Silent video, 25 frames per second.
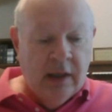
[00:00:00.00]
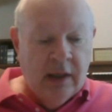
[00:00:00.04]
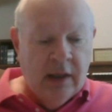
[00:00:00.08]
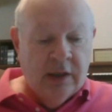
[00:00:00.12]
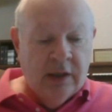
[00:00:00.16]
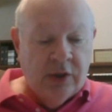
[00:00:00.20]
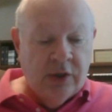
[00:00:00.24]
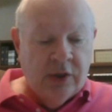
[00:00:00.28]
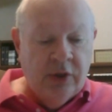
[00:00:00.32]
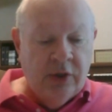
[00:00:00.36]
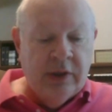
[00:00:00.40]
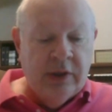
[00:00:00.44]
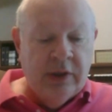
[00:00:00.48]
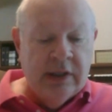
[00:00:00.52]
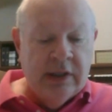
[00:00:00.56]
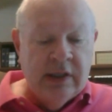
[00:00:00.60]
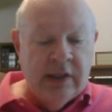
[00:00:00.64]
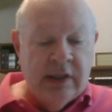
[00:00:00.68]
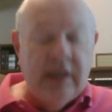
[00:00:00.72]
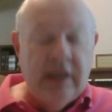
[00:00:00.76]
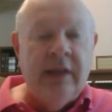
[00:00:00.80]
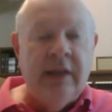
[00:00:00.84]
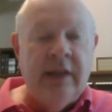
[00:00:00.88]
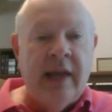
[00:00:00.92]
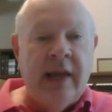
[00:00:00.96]
So you can
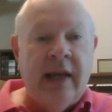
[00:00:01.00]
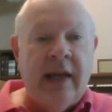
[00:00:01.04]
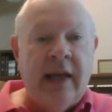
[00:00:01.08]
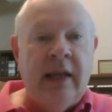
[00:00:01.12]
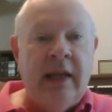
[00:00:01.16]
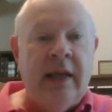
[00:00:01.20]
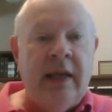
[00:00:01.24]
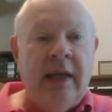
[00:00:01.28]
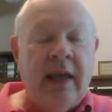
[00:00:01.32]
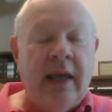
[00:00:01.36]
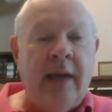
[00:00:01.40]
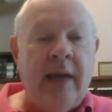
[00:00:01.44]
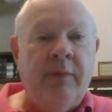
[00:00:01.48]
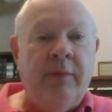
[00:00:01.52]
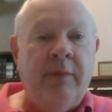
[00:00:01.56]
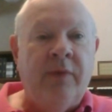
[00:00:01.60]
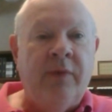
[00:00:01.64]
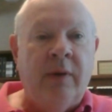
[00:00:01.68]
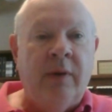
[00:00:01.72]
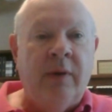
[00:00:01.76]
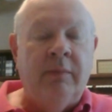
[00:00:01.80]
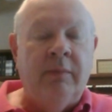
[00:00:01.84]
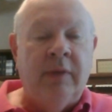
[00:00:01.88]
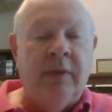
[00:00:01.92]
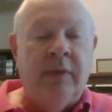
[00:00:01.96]
see that he came
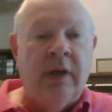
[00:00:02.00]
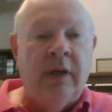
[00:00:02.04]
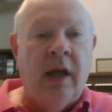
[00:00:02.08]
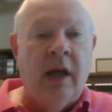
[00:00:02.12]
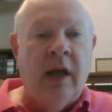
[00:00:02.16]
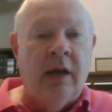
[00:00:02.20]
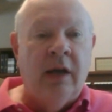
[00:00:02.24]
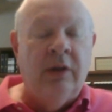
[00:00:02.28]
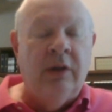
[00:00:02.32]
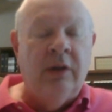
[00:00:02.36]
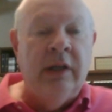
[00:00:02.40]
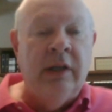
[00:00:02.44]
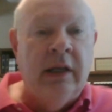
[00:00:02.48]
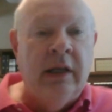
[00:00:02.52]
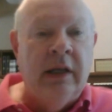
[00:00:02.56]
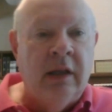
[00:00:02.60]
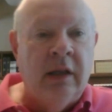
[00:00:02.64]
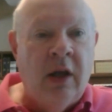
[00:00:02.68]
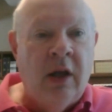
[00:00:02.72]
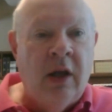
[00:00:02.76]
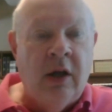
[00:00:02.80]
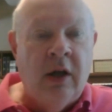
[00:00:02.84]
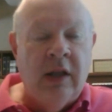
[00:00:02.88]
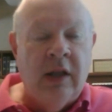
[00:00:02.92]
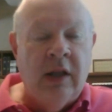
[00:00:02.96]
from not only a
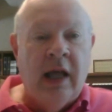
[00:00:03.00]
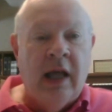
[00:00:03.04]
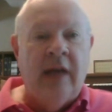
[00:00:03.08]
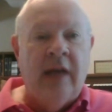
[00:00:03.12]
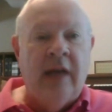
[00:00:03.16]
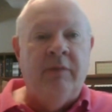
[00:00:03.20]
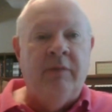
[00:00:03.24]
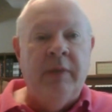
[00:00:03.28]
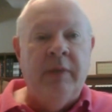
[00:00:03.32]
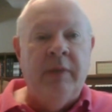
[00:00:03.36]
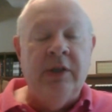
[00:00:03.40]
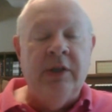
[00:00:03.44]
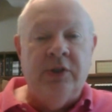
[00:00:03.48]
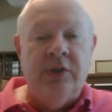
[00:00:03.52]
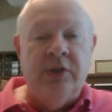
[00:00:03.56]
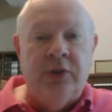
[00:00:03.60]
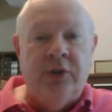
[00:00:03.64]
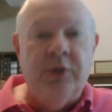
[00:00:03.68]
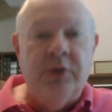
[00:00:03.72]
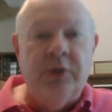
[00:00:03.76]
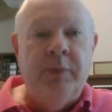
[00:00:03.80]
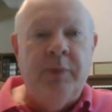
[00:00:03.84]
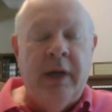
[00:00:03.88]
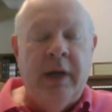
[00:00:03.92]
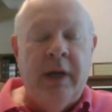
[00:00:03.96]
long line of
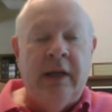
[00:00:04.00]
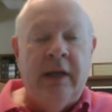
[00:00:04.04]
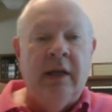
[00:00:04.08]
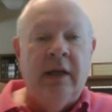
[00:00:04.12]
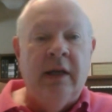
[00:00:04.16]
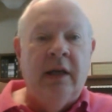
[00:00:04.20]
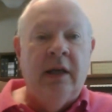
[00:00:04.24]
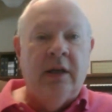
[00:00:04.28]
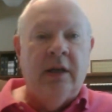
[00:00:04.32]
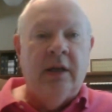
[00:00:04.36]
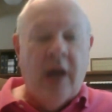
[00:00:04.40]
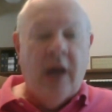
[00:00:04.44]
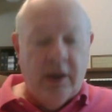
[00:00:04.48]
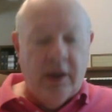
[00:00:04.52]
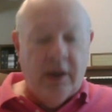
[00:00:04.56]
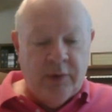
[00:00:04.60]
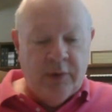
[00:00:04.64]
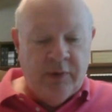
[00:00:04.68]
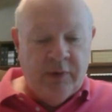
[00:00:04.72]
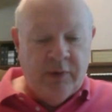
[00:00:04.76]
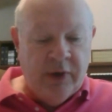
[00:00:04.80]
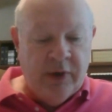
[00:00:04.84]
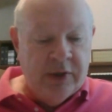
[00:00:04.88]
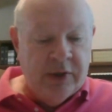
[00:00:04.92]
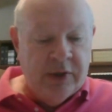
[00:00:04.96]
ministers, but
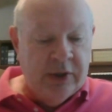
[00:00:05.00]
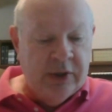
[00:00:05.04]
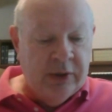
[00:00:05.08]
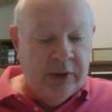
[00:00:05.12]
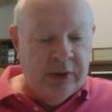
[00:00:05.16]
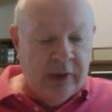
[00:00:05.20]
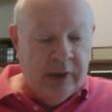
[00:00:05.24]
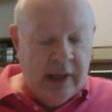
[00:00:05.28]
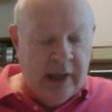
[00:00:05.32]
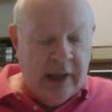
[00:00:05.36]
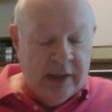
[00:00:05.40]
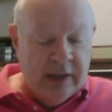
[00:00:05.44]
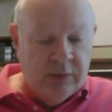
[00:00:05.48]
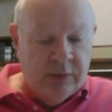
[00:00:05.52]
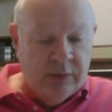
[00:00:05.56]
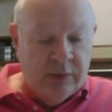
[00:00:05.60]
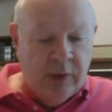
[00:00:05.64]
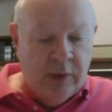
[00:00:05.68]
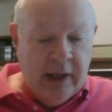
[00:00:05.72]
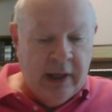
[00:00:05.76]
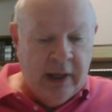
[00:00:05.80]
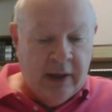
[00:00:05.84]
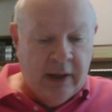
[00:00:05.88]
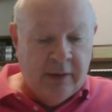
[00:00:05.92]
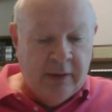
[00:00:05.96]
controversial as
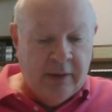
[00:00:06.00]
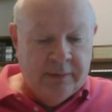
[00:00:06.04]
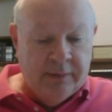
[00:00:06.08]
well.